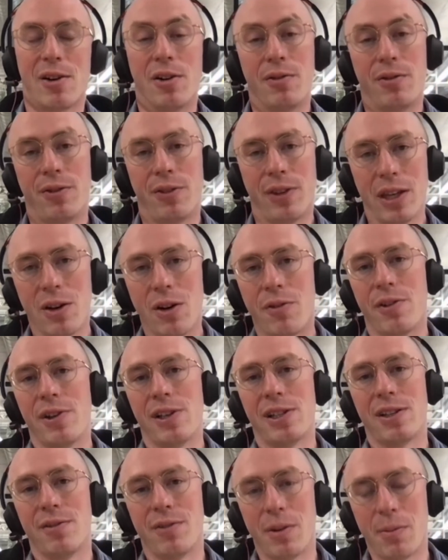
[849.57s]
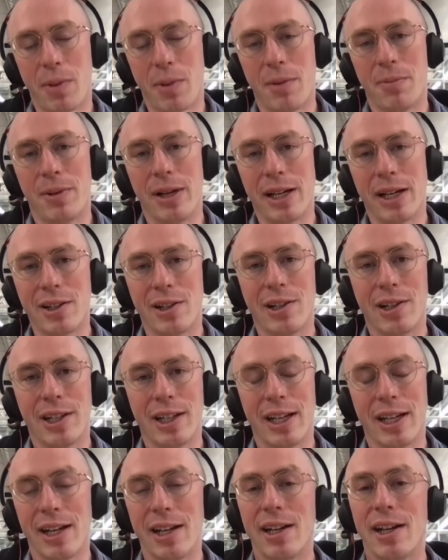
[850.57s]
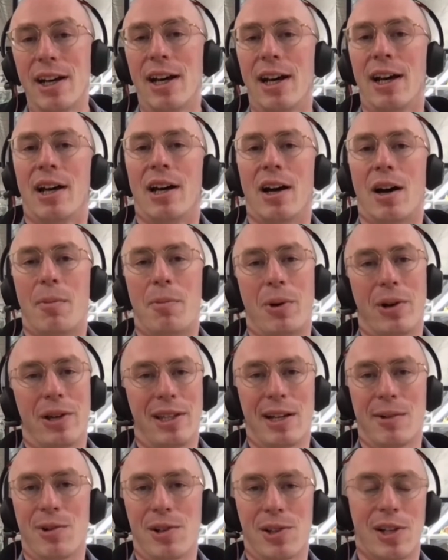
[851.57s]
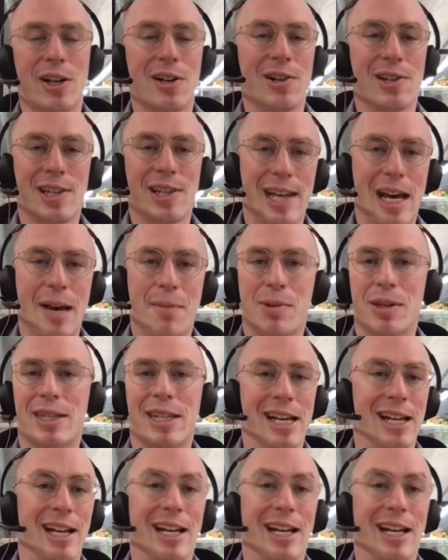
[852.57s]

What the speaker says: of the Office of the Public Guardian appointing what's known as a deputy.